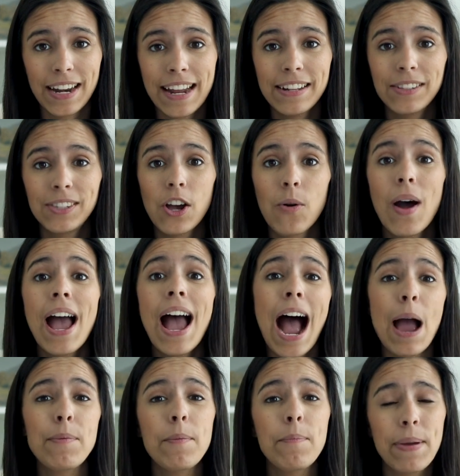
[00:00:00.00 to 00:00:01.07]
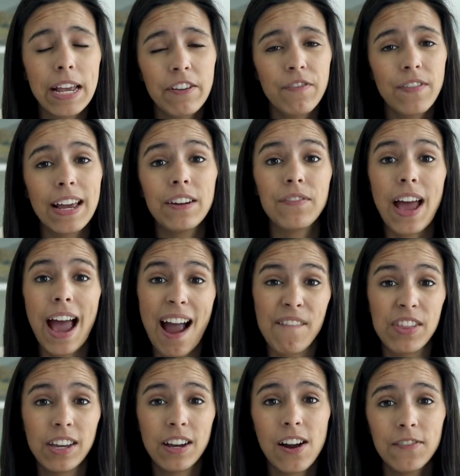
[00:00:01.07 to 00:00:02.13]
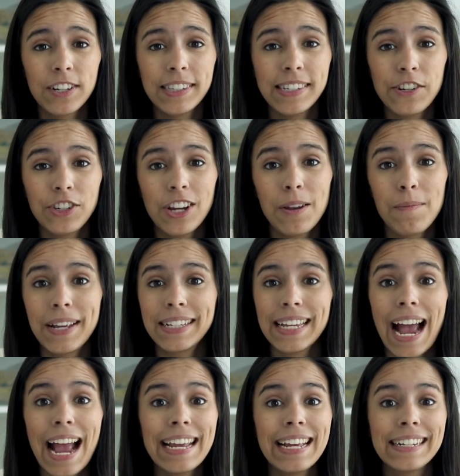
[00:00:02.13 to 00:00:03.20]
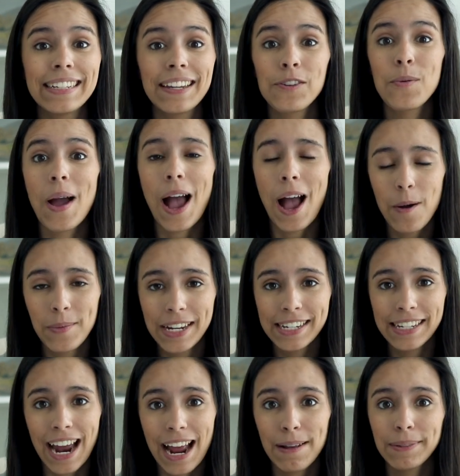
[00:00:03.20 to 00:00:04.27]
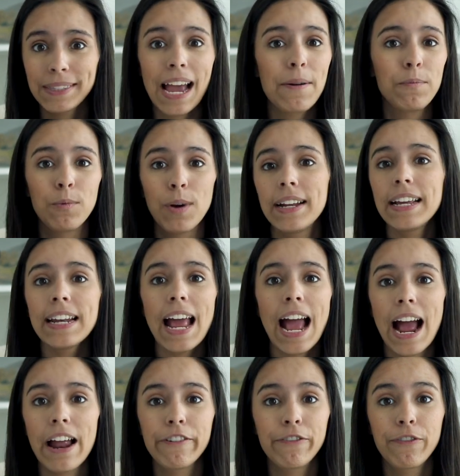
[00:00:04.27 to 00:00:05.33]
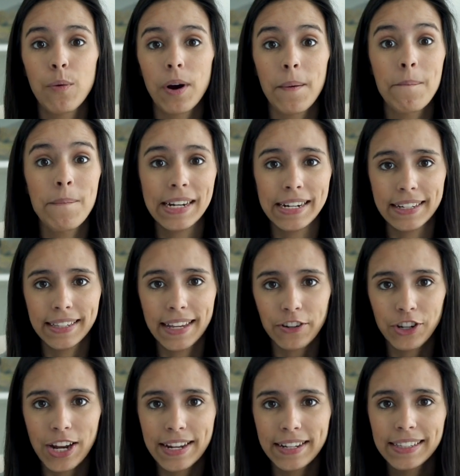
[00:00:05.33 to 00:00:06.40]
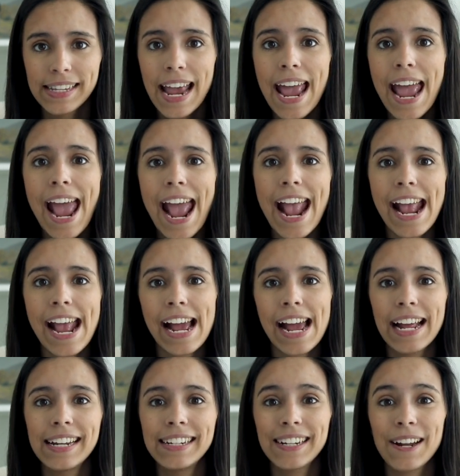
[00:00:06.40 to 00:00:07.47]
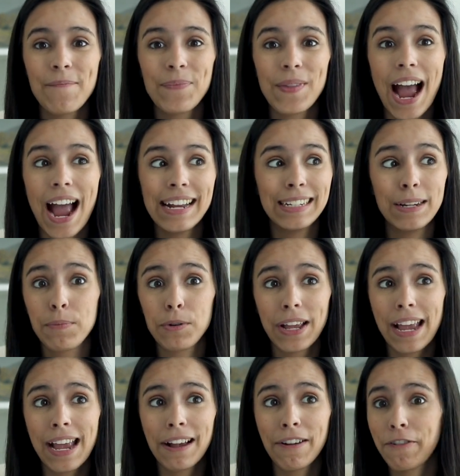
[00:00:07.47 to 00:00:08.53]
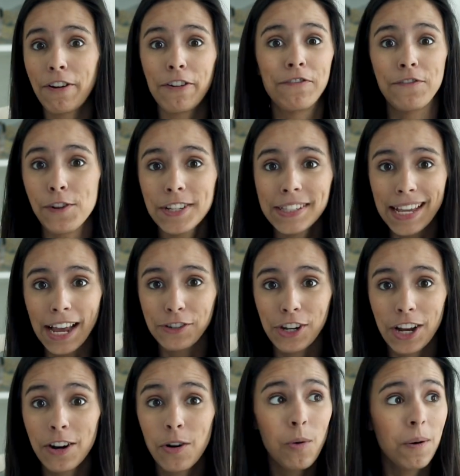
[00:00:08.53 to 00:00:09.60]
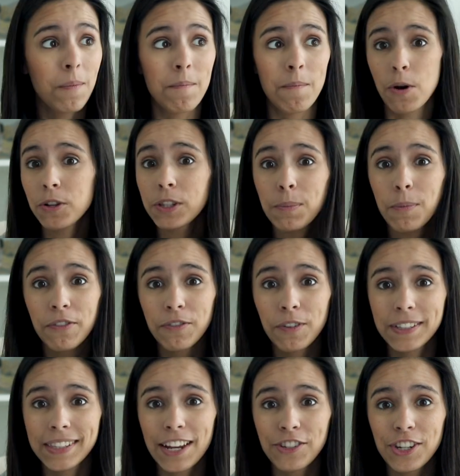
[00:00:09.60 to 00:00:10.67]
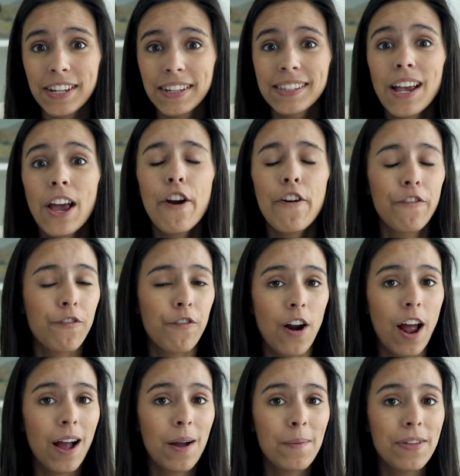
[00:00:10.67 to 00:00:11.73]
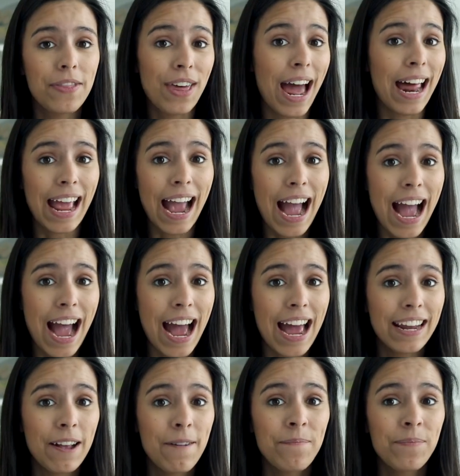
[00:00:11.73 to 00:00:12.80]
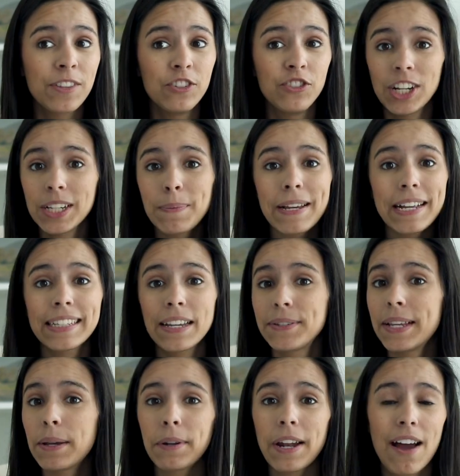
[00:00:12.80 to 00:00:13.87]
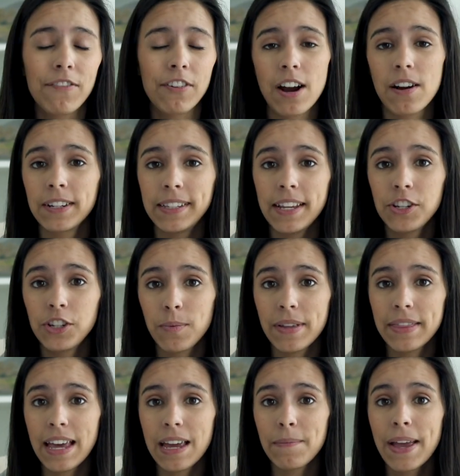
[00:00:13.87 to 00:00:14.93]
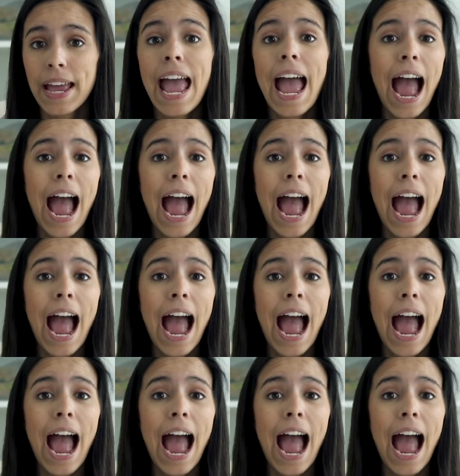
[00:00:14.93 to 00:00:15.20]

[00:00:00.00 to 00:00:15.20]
And so I'm a big fan of having the conversation because I can't tell you how many times I'm running an ad for mini sessions and I end up booking a full session or multiple full sessions from that ad just because I was able to have a conversation with them.